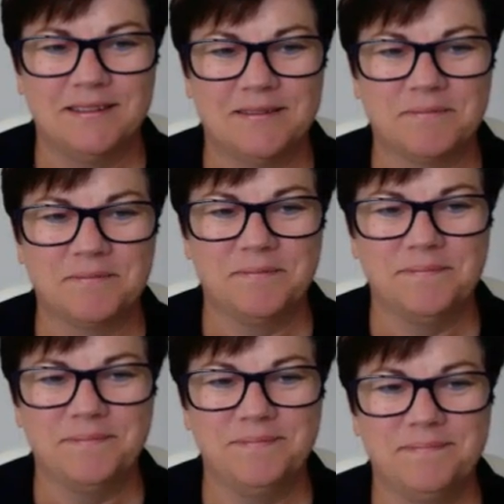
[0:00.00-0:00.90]

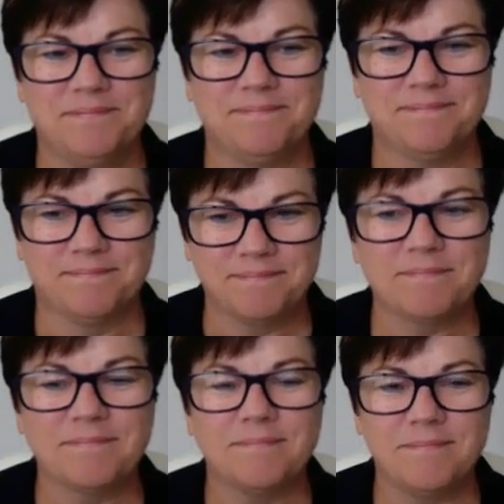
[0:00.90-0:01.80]

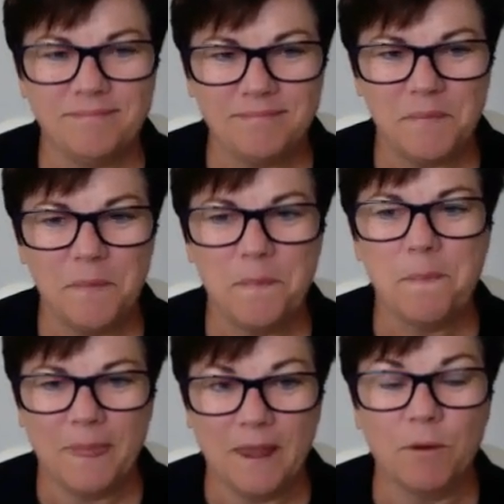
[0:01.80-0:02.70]

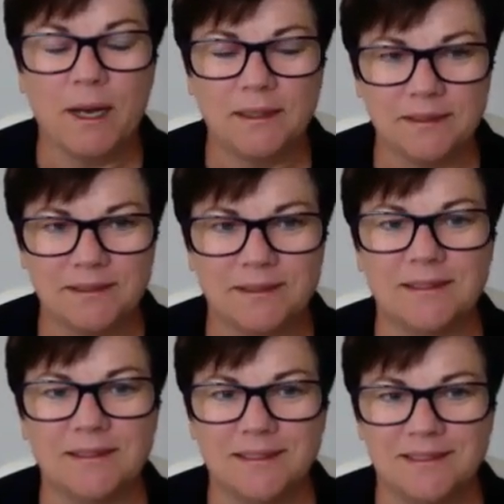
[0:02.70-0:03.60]

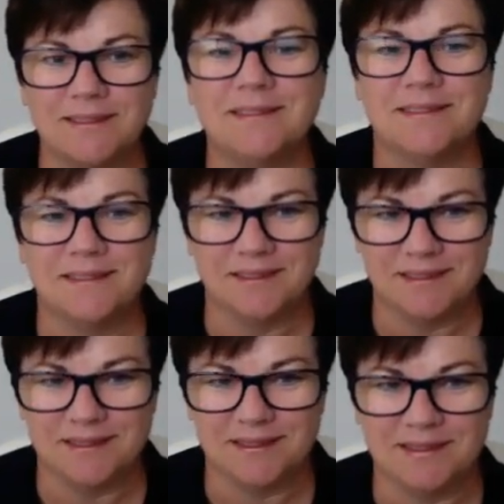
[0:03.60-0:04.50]

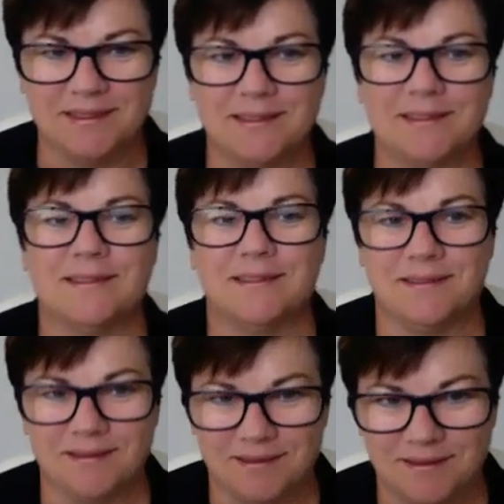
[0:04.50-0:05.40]

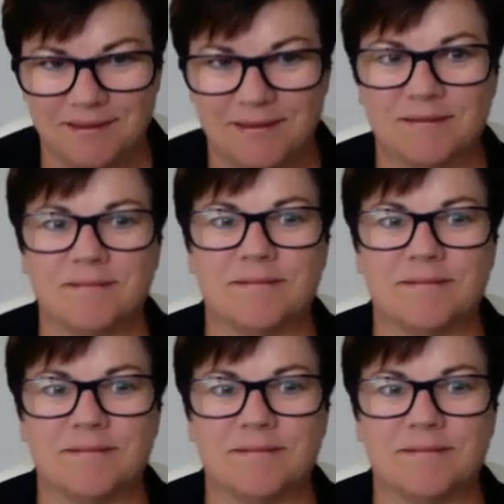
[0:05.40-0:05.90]
This person isn't speaking.